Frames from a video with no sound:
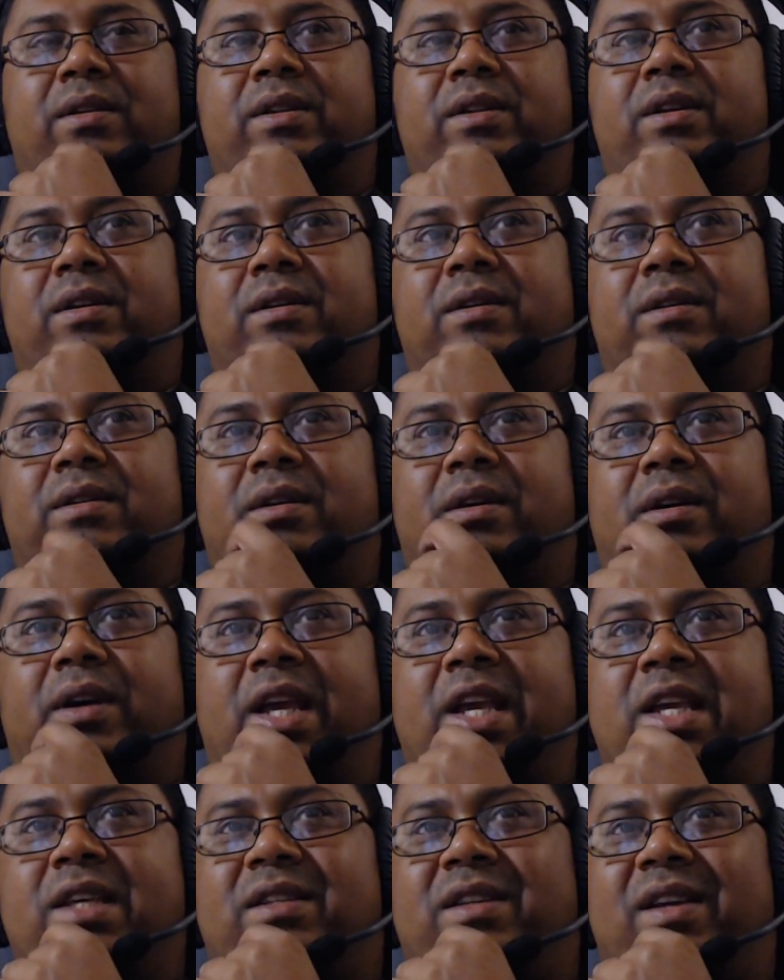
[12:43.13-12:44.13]
the
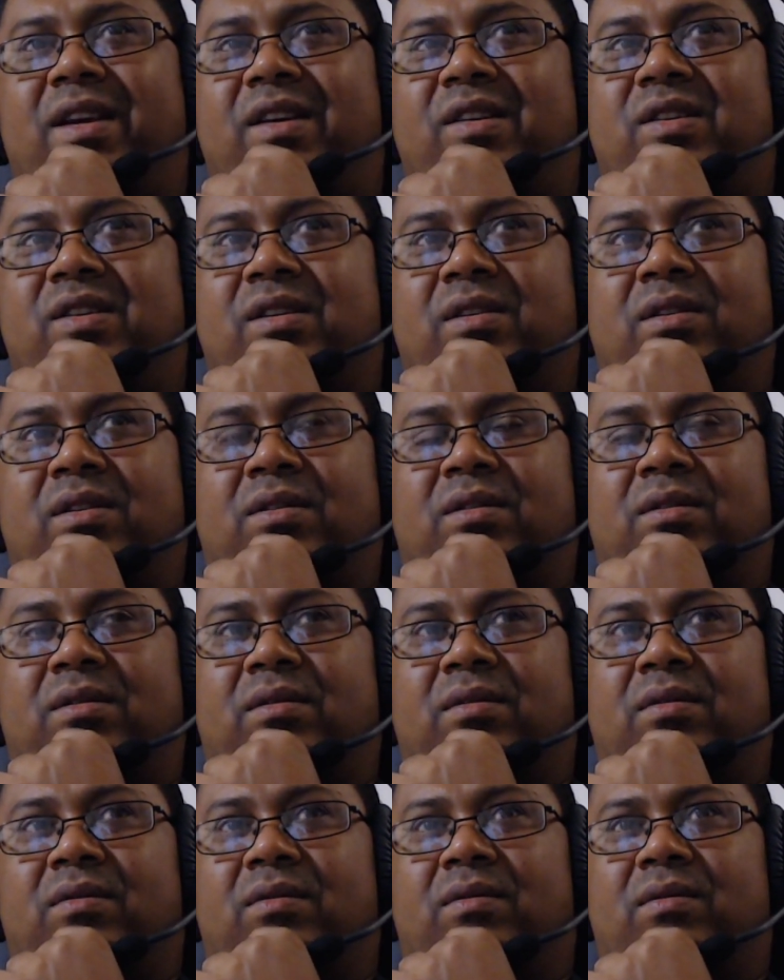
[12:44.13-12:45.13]
East
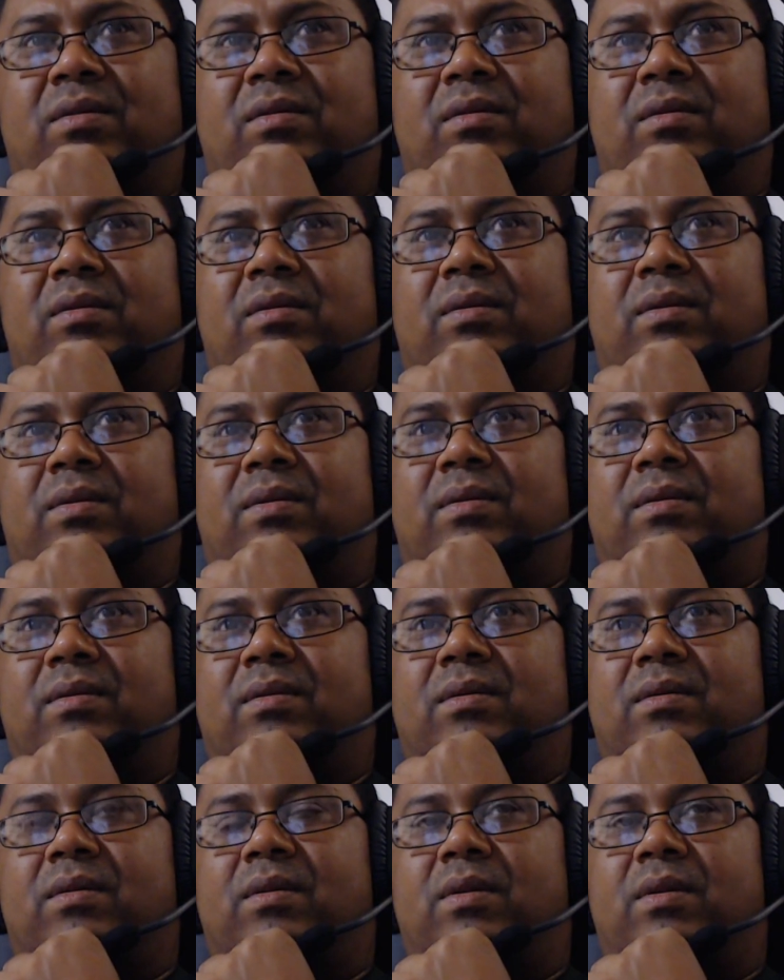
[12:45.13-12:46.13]
Asian
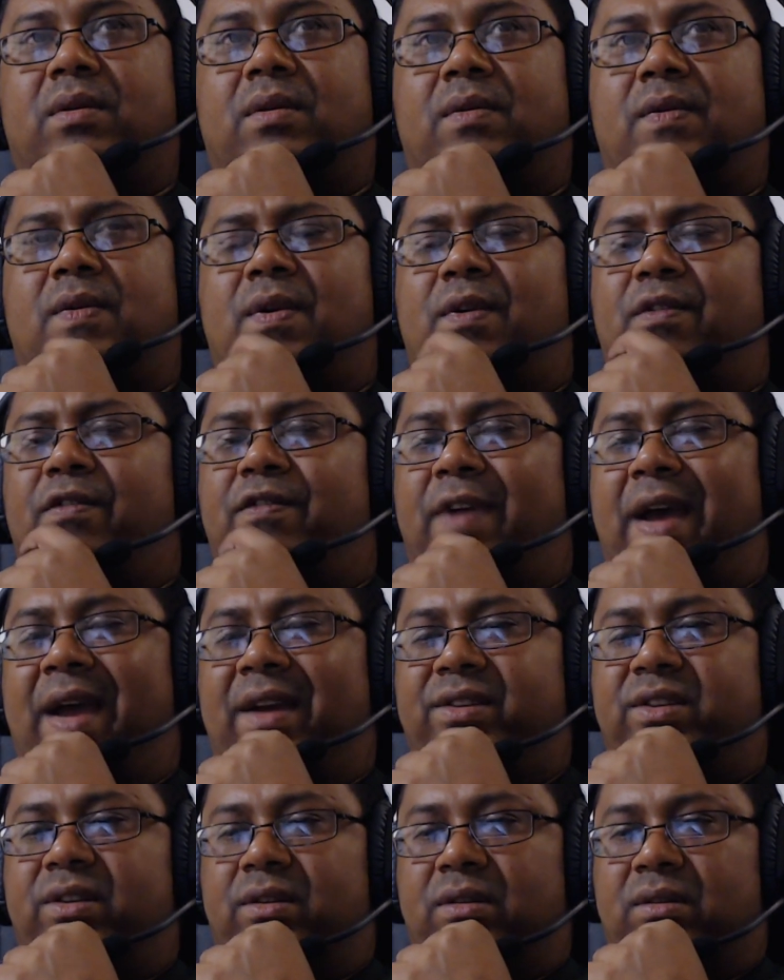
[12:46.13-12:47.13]

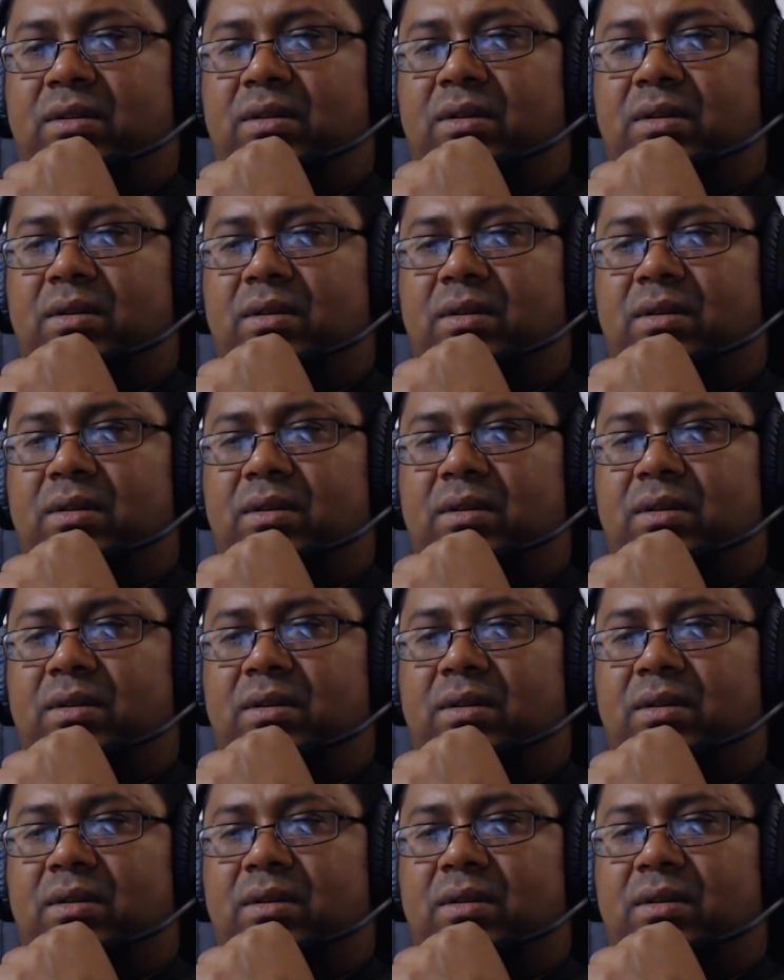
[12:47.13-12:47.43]
fashion.